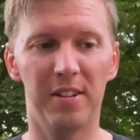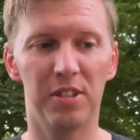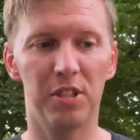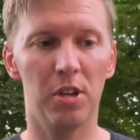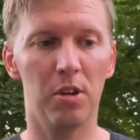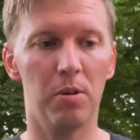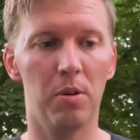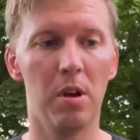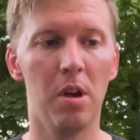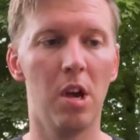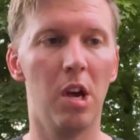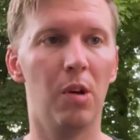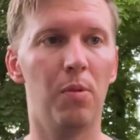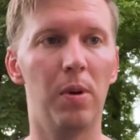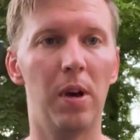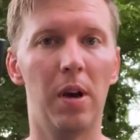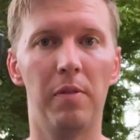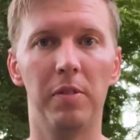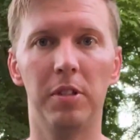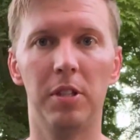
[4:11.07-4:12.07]
So
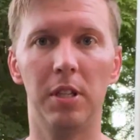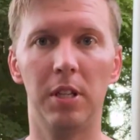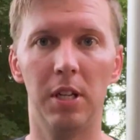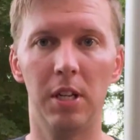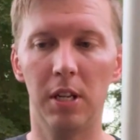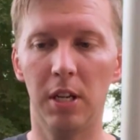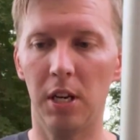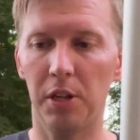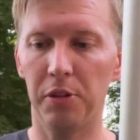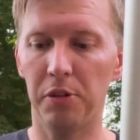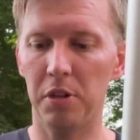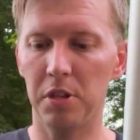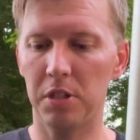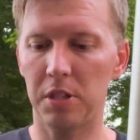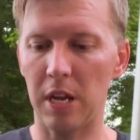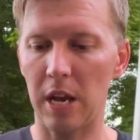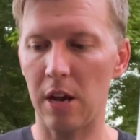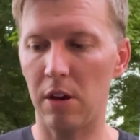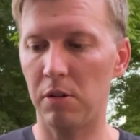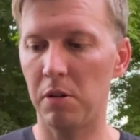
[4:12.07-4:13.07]
we obviously need to cut this
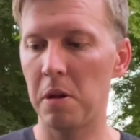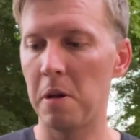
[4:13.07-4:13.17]
down.